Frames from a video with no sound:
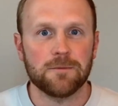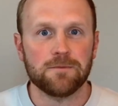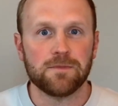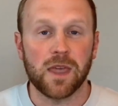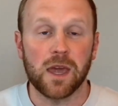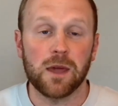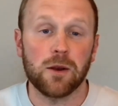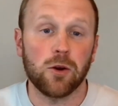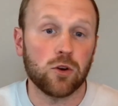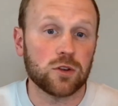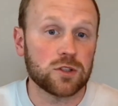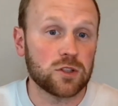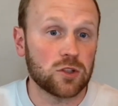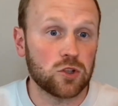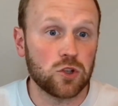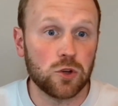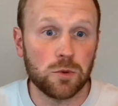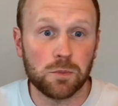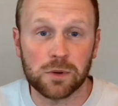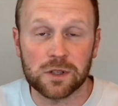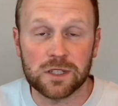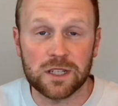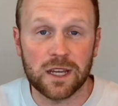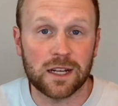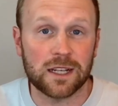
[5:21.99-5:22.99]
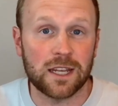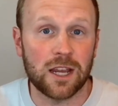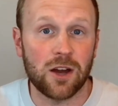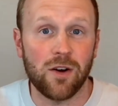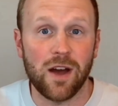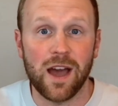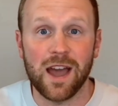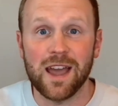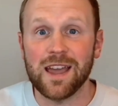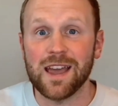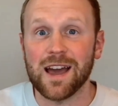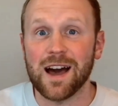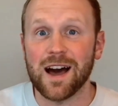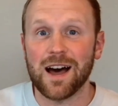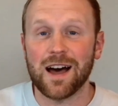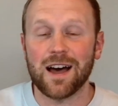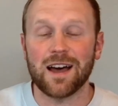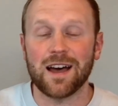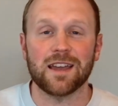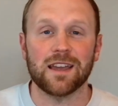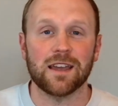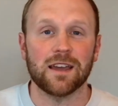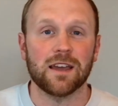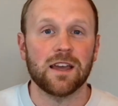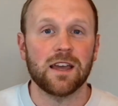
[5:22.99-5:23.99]
And also to protect how
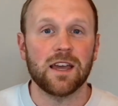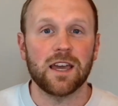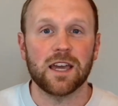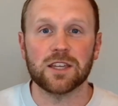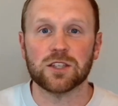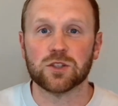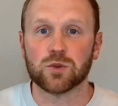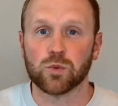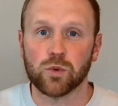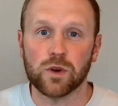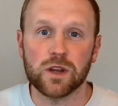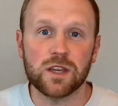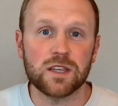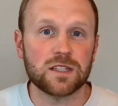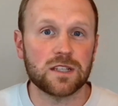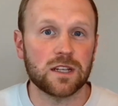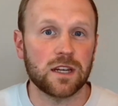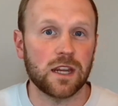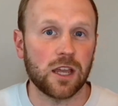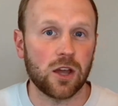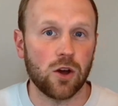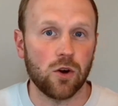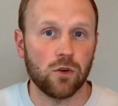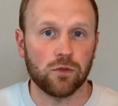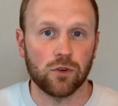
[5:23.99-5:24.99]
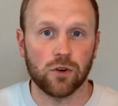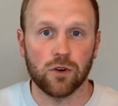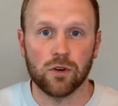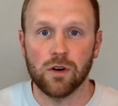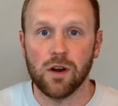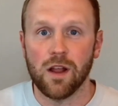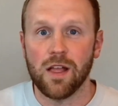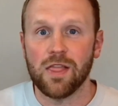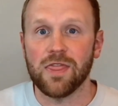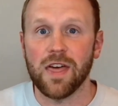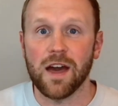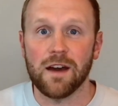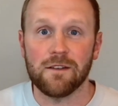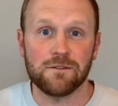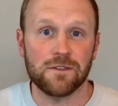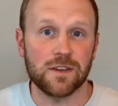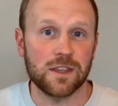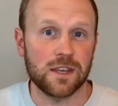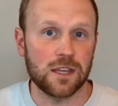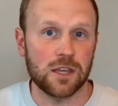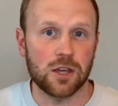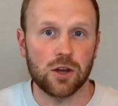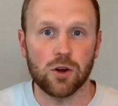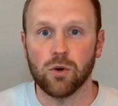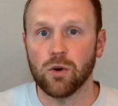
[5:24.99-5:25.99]
AI is reasoning over that
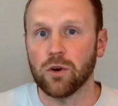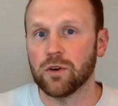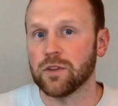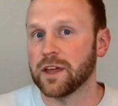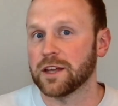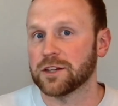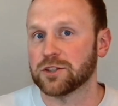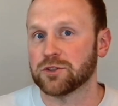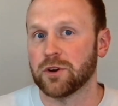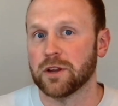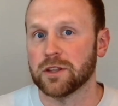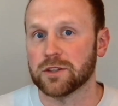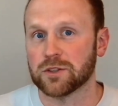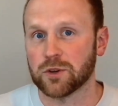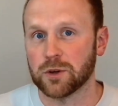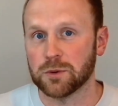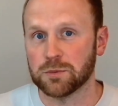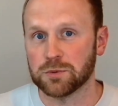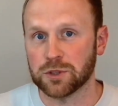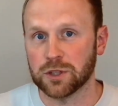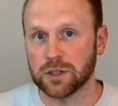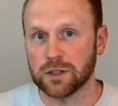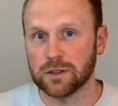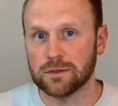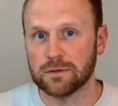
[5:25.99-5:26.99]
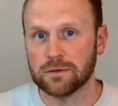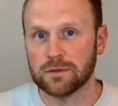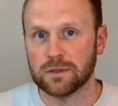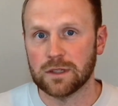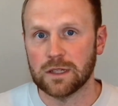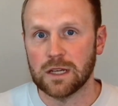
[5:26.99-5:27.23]
video or that transcription.